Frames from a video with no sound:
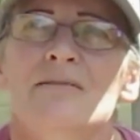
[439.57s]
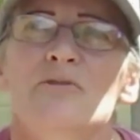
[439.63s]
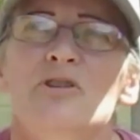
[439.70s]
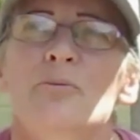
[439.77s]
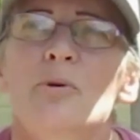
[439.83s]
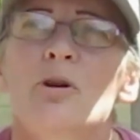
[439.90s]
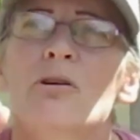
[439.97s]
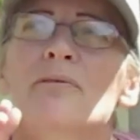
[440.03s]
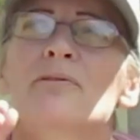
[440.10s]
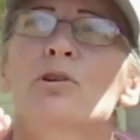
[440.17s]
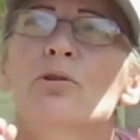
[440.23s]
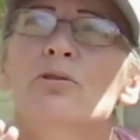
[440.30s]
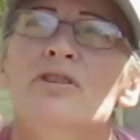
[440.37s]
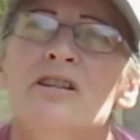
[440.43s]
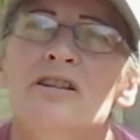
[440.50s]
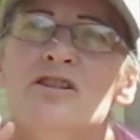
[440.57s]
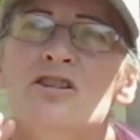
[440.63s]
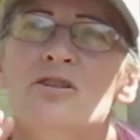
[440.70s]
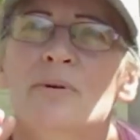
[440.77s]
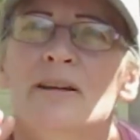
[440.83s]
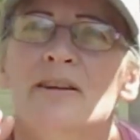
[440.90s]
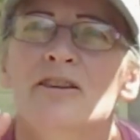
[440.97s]
the more I've looked
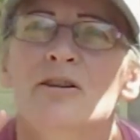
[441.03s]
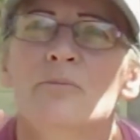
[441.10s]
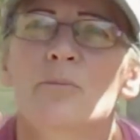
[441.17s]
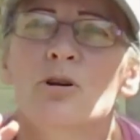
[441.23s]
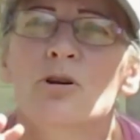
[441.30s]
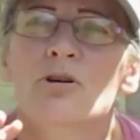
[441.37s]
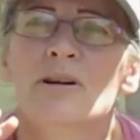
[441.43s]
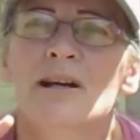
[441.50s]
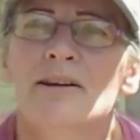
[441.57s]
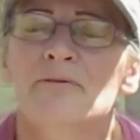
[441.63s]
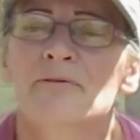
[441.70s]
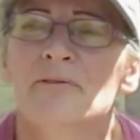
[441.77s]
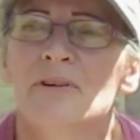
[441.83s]
into it, the more